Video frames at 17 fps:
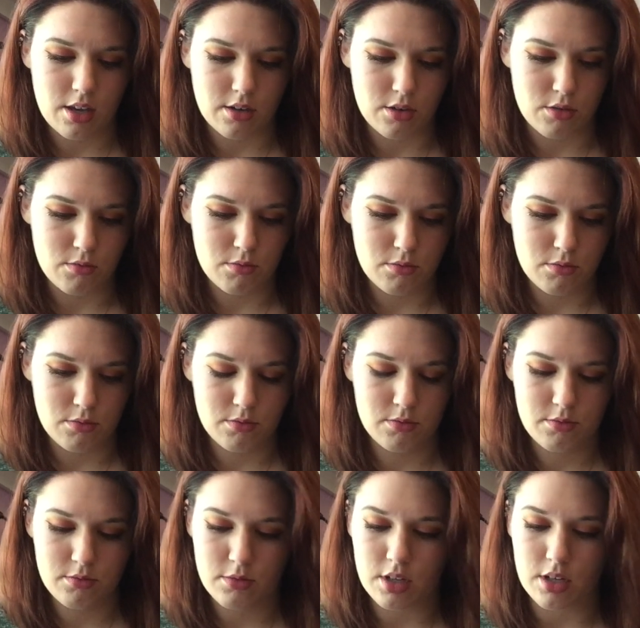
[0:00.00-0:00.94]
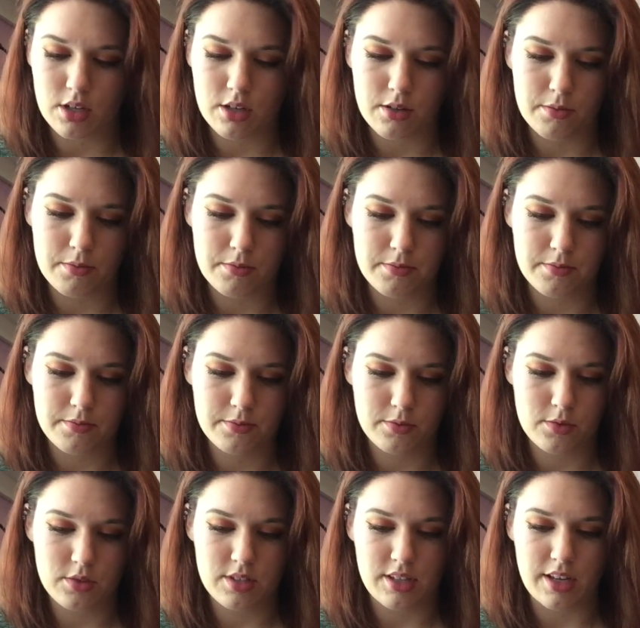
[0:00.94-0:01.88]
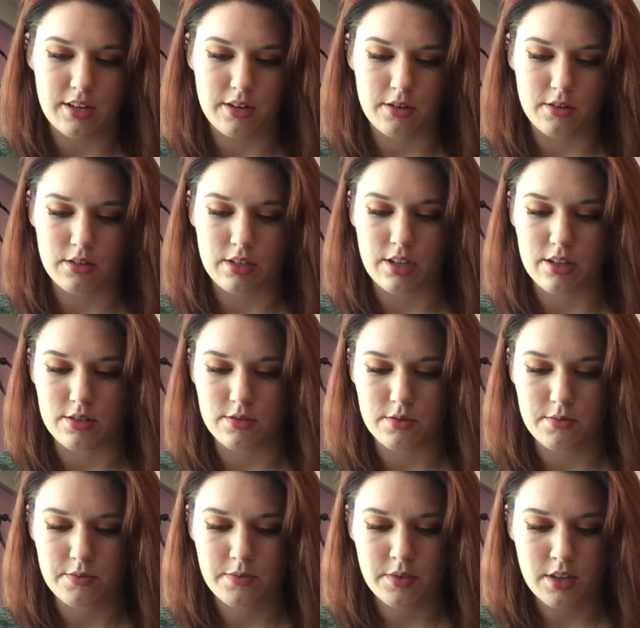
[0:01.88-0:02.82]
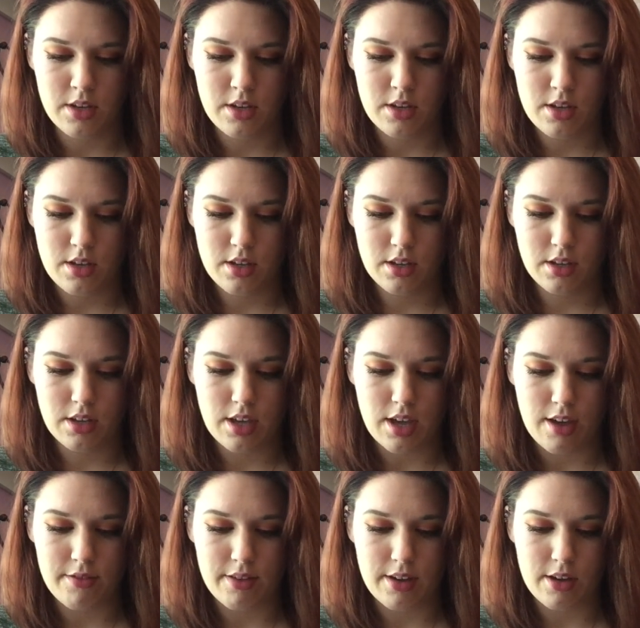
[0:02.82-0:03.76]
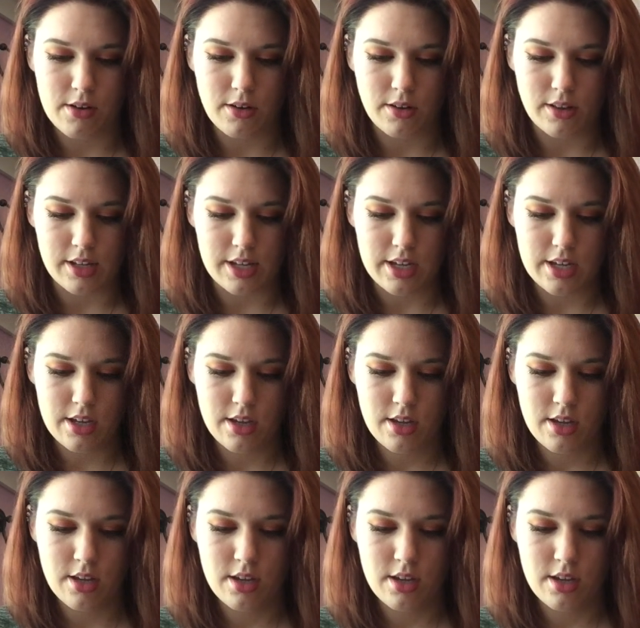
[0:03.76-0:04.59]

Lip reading: Nope. It's lighter. Yeah, this one. Cafe Au Lait.